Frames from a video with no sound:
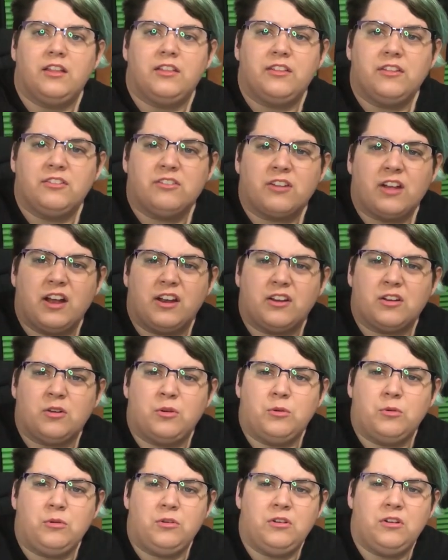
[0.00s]
These are kind of
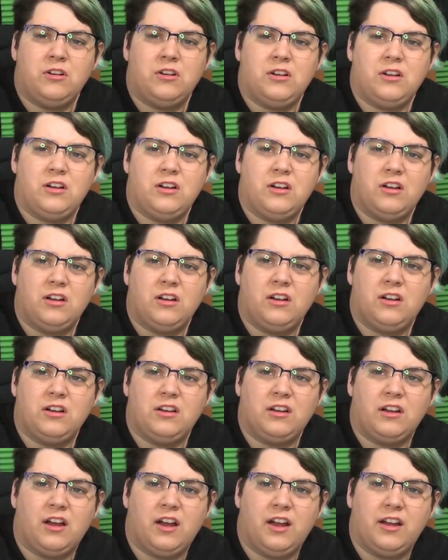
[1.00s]
cool.
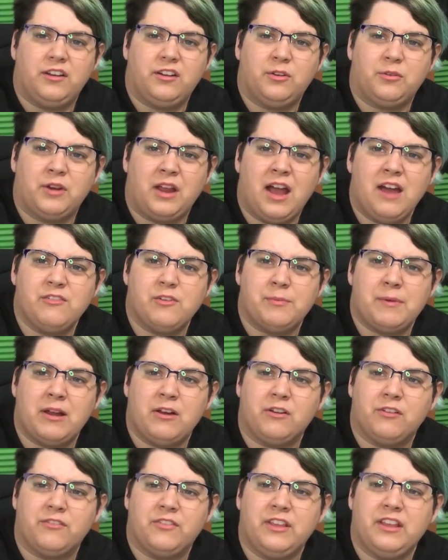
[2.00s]
I don't have a
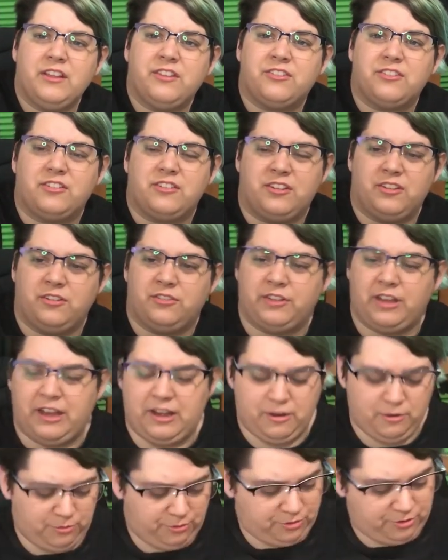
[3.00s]
pair of these until
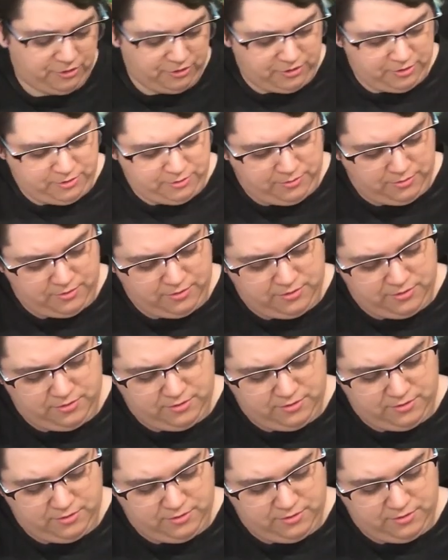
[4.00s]
now, so